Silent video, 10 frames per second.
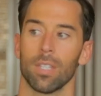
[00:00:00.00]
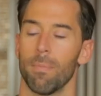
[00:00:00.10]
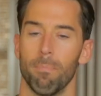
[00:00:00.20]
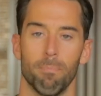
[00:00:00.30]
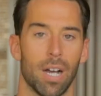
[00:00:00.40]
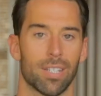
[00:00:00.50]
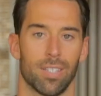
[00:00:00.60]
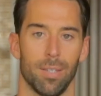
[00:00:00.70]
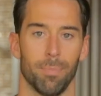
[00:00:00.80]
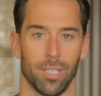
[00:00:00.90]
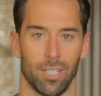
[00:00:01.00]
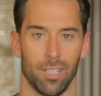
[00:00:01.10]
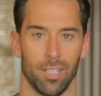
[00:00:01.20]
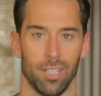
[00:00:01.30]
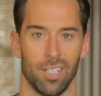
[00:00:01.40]
much simpler.
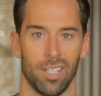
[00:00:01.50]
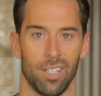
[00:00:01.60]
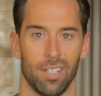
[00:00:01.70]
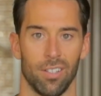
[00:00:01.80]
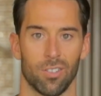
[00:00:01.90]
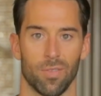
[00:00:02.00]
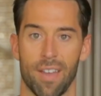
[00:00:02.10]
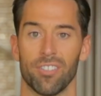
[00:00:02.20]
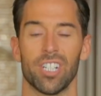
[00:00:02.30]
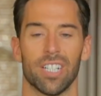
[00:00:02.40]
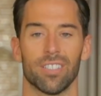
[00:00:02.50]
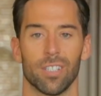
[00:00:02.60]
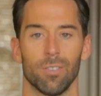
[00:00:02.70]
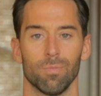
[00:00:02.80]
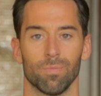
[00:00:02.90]
So if you haven't already done
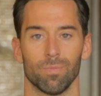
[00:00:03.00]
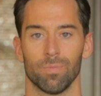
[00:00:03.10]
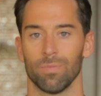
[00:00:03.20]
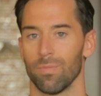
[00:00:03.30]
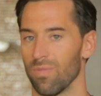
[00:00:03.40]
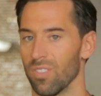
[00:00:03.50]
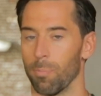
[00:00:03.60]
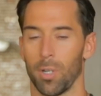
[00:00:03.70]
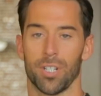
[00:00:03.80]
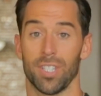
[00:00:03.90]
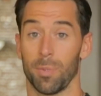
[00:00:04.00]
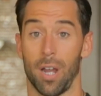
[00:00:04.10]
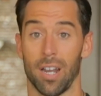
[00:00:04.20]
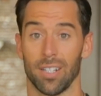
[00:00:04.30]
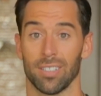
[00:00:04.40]
so, purchase this
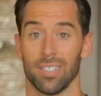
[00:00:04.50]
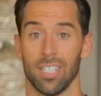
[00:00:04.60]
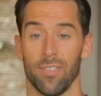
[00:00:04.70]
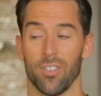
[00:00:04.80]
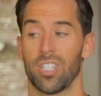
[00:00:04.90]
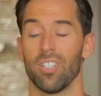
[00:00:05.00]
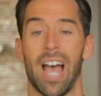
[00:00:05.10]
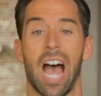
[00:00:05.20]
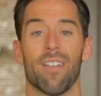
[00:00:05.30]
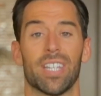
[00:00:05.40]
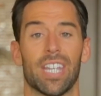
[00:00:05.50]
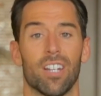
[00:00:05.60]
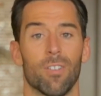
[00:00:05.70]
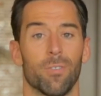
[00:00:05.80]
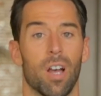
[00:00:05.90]
product. If you're still having
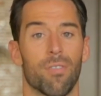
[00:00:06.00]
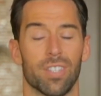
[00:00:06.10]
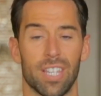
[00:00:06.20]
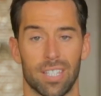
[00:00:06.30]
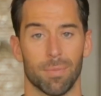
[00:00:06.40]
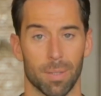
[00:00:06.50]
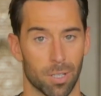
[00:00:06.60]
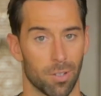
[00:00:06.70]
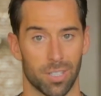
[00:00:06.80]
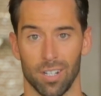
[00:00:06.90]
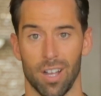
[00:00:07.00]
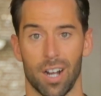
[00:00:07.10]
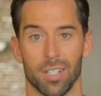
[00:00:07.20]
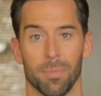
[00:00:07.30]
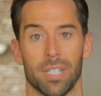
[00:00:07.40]
keto flu after these symptoms, go see your
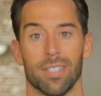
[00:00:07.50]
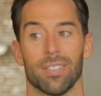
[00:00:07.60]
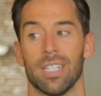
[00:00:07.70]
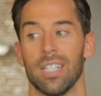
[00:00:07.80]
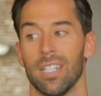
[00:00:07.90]
doctor because